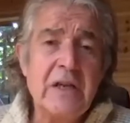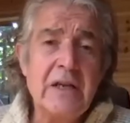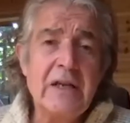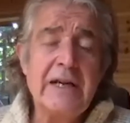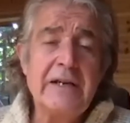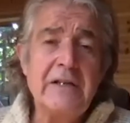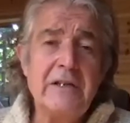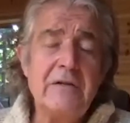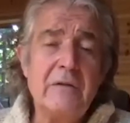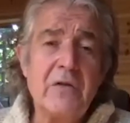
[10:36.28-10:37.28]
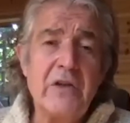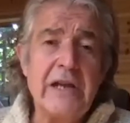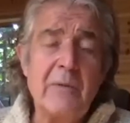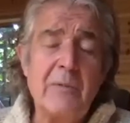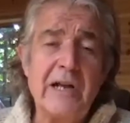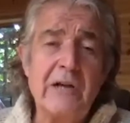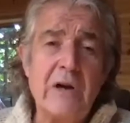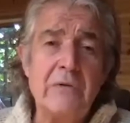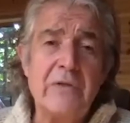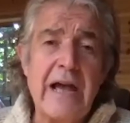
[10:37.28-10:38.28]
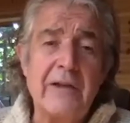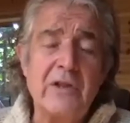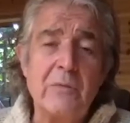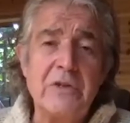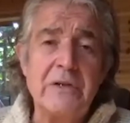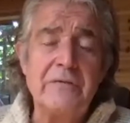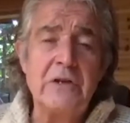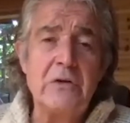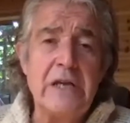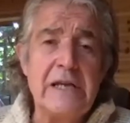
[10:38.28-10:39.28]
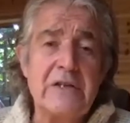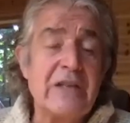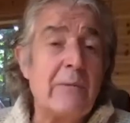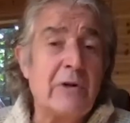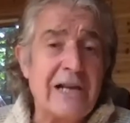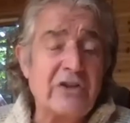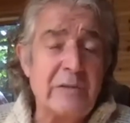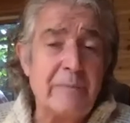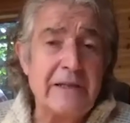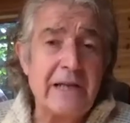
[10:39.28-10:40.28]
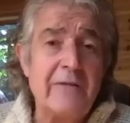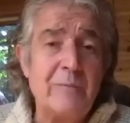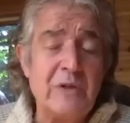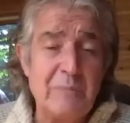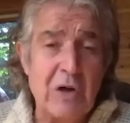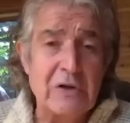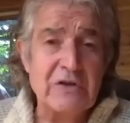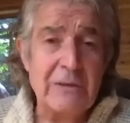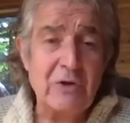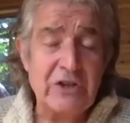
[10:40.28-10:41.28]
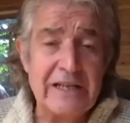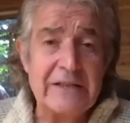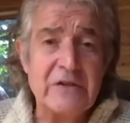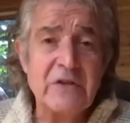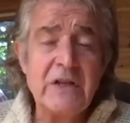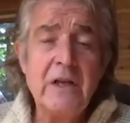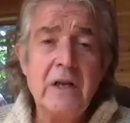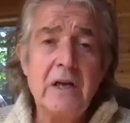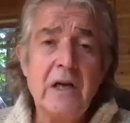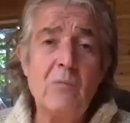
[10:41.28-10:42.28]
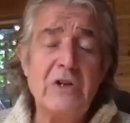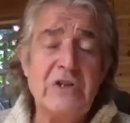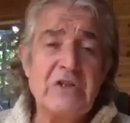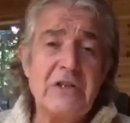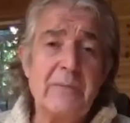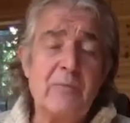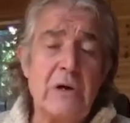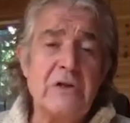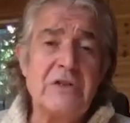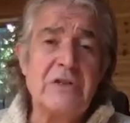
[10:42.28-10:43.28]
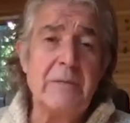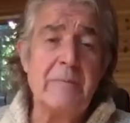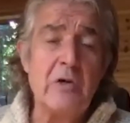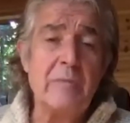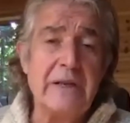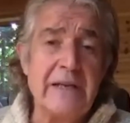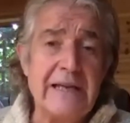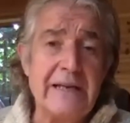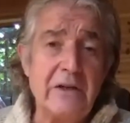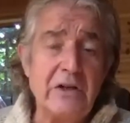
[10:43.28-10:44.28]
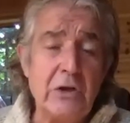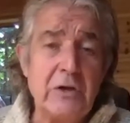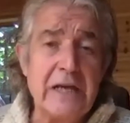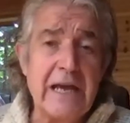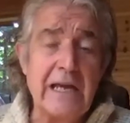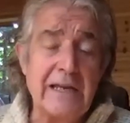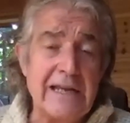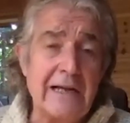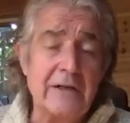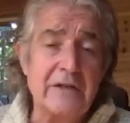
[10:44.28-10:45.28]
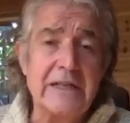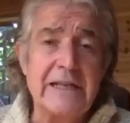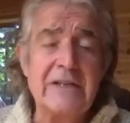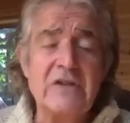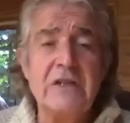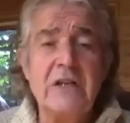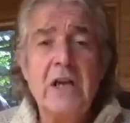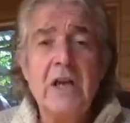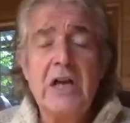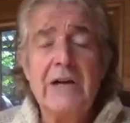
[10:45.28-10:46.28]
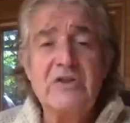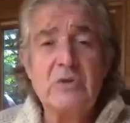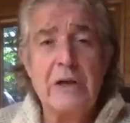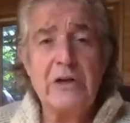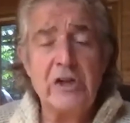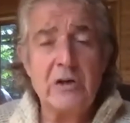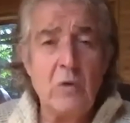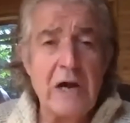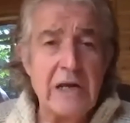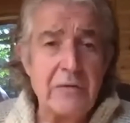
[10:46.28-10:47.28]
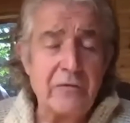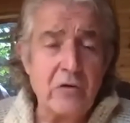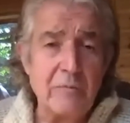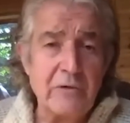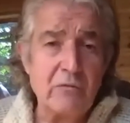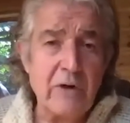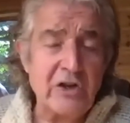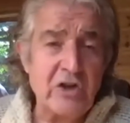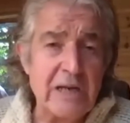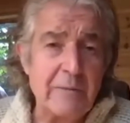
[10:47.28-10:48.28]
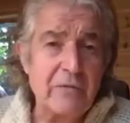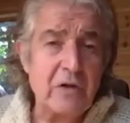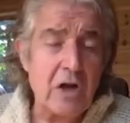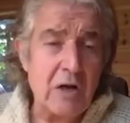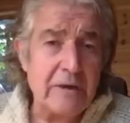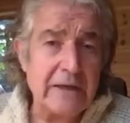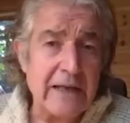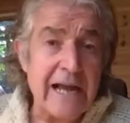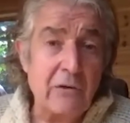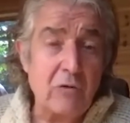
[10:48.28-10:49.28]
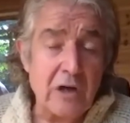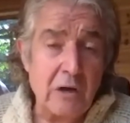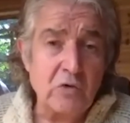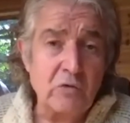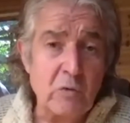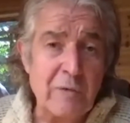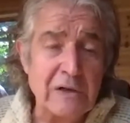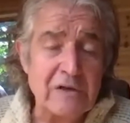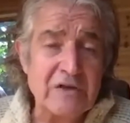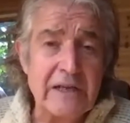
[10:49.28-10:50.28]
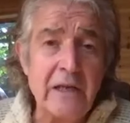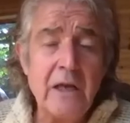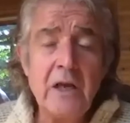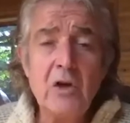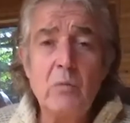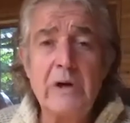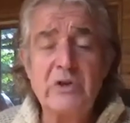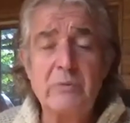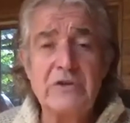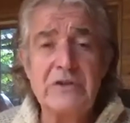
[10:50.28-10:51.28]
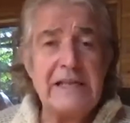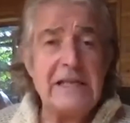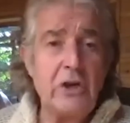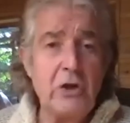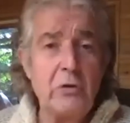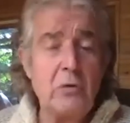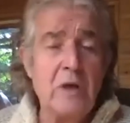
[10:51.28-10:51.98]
And I didn't think when I wrote that within a few years that would actually be the government's policy, which it is. We're just at the process in the moment in the UK, in England at least, of switching away from the regime of the Common Agricultural Policy, which was an EU